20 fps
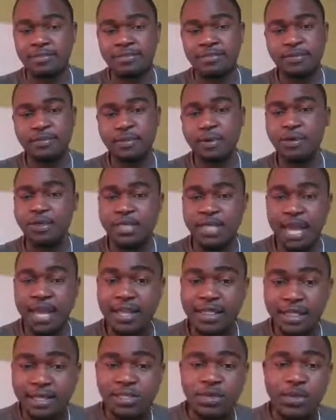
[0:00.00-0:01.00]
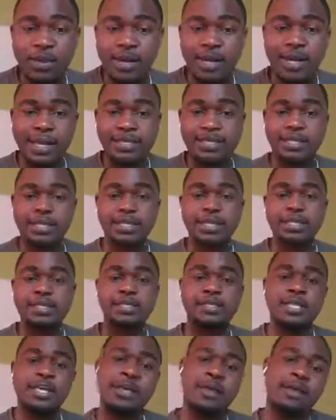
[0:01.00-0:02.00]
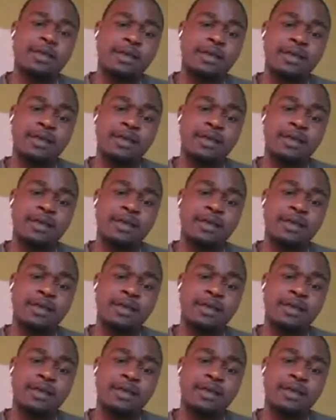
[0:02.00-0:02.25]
because like these organizations, they